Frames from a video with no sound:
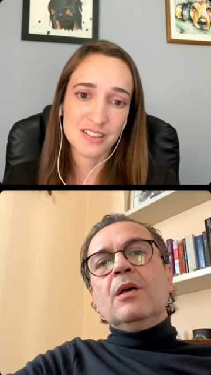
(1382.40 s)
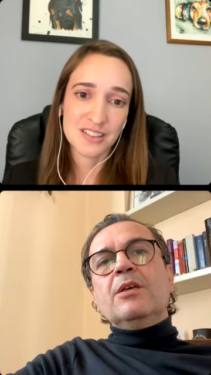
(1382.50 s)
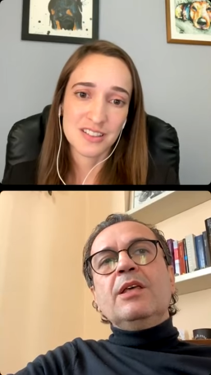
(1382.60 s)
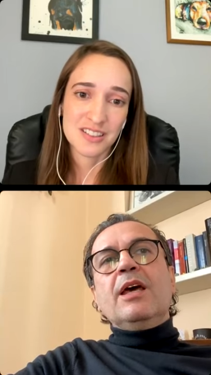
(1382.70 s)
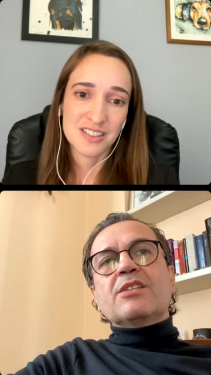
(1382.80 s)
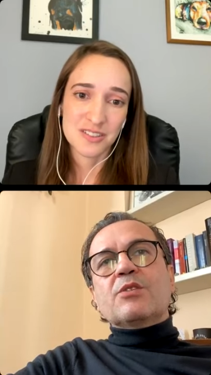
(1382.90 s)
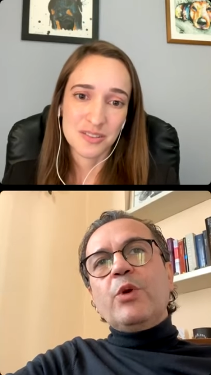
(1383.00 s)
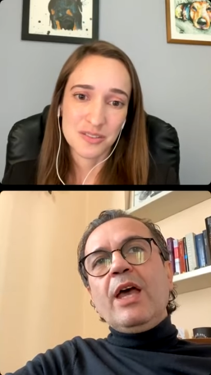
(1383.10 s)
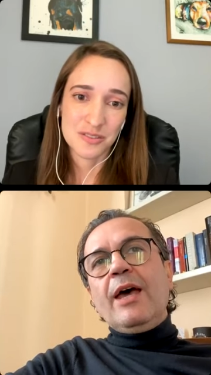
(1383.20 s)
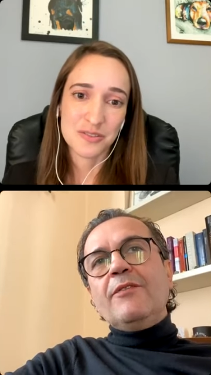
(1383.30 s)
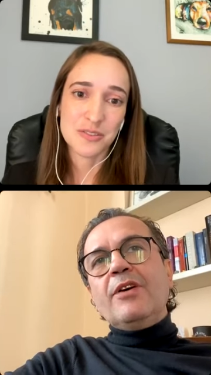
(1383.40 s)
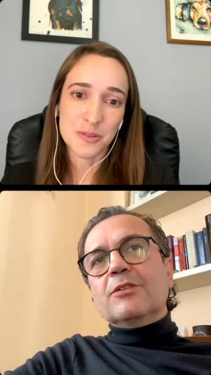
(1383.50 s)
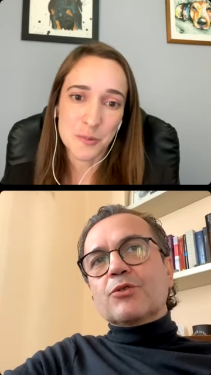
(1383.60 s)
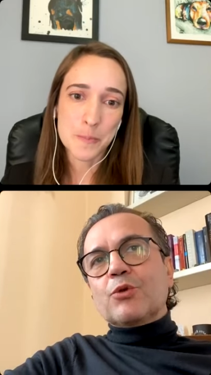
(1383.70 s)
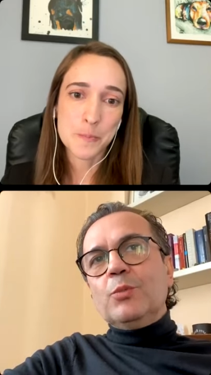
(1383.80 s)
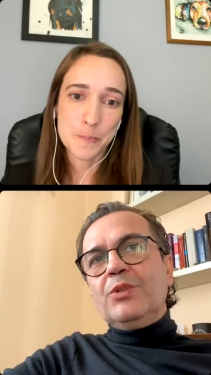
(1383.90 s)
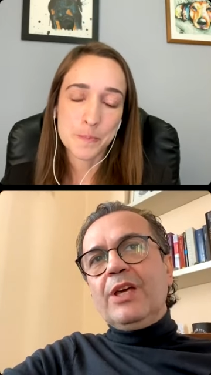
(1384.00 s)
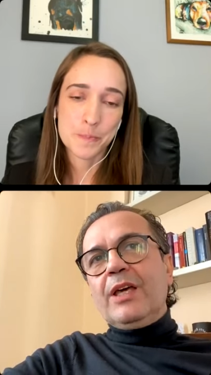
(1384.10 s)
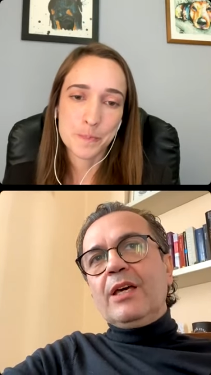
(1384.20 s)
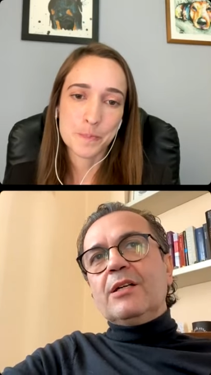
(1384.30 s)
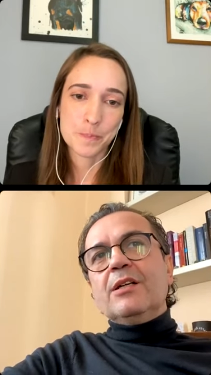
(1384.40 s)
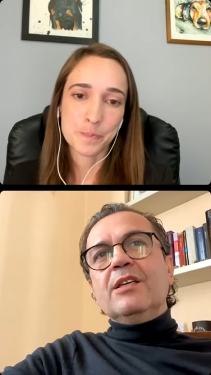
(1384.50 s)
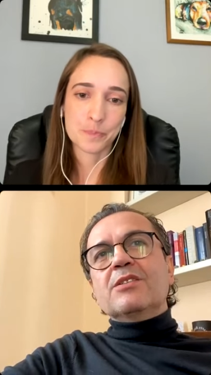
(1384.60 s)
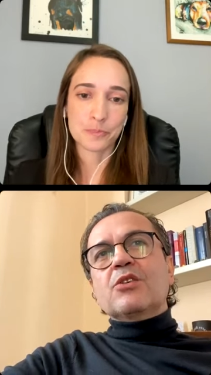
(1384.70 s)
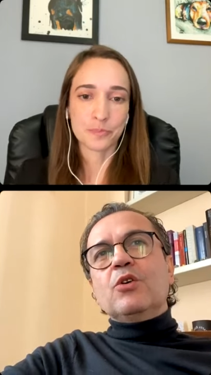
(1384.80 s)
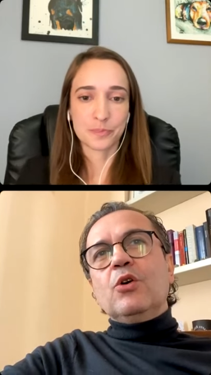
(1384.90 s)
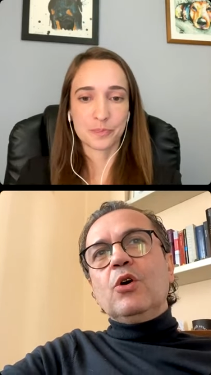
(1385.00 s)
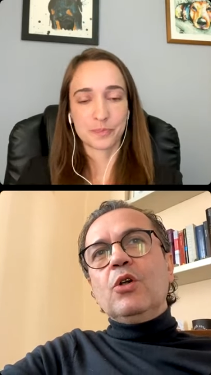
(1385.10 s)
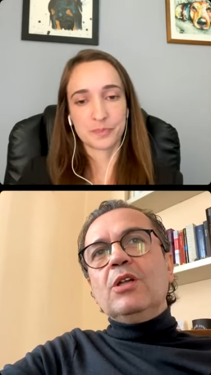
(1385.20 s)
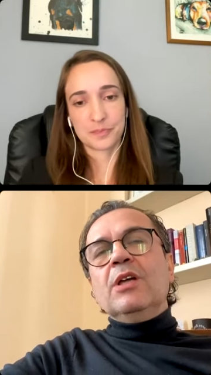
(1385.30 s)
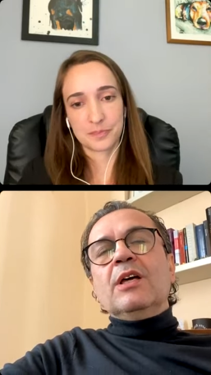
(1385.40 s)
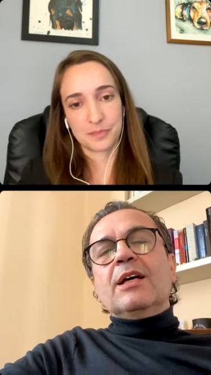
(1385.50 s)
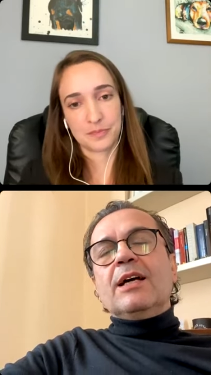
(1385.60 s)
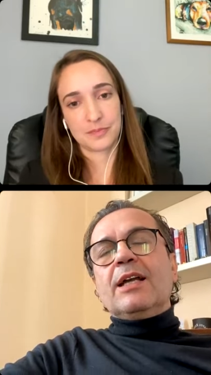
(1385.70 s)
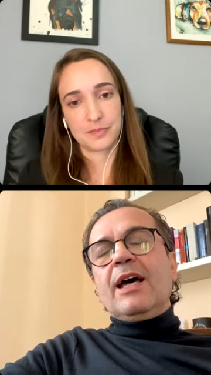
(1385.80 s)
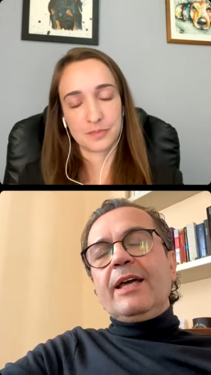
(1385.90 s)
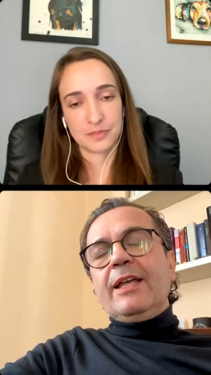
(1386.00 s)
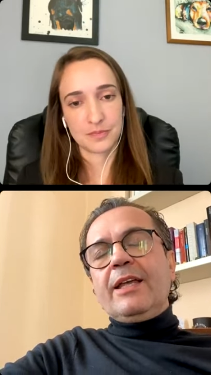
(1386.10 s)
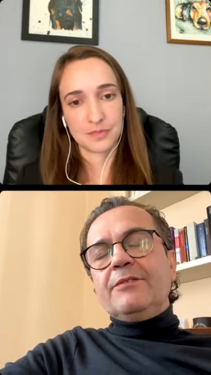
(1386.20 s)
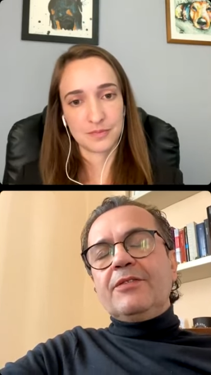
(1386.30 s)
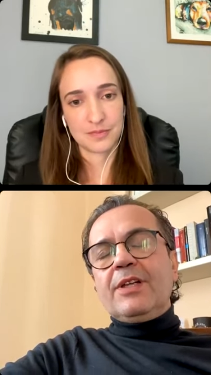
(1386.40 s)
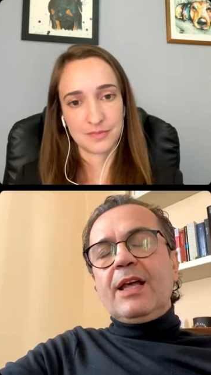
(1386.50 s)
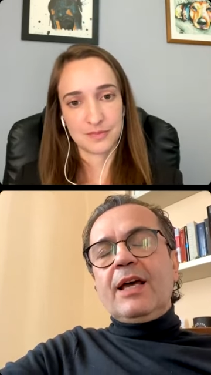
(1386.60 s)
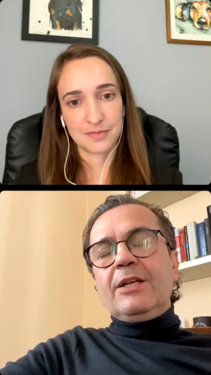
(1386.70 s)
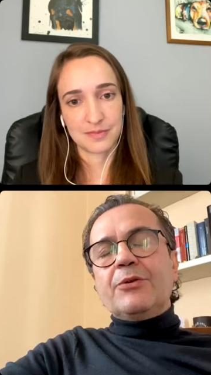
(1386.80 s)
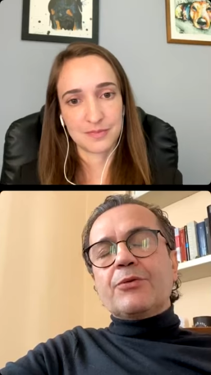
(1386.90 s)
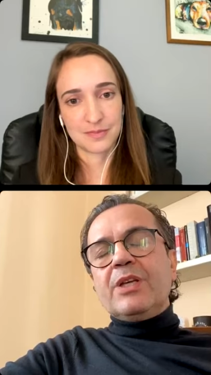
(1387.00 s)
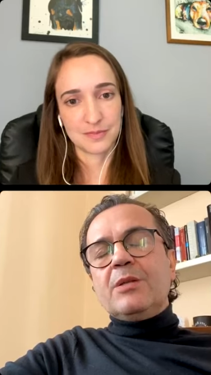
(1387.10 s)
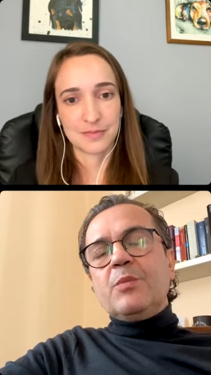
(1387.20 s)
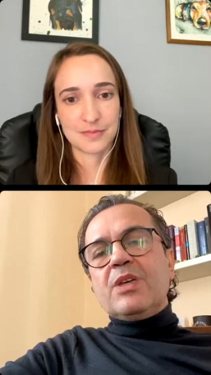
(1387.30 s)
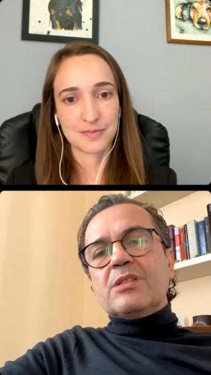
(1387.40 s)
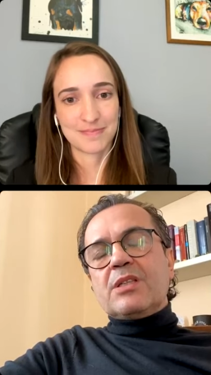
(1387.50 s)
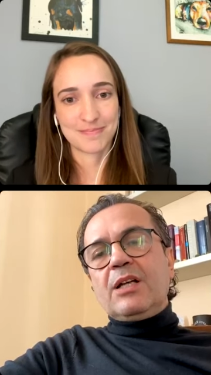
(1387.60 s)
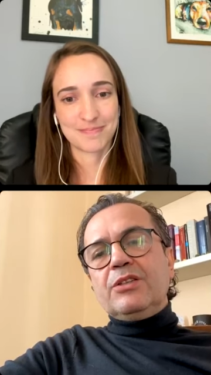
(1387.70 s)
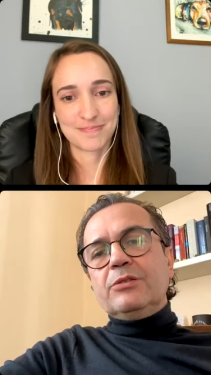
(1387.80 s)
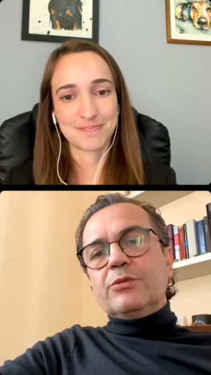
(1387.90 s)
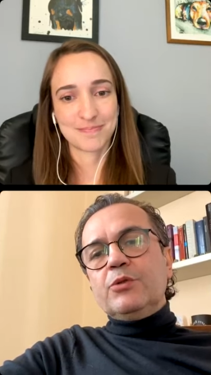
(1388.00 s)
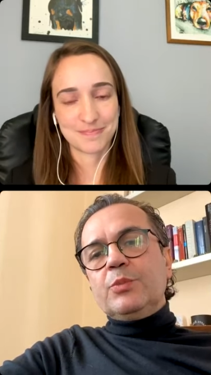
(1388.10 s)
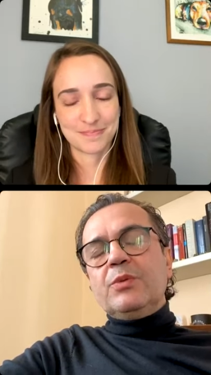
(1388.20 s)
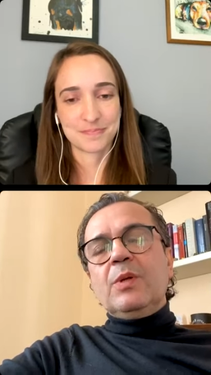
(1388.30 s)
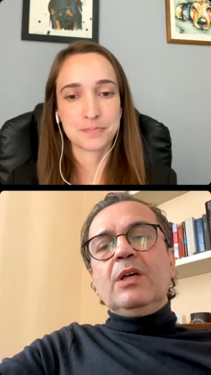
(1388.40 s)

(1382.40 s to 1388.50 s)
Speaker 1: Yes, we have a group there. It's called Canine and Feline Arrhythmia Study Group.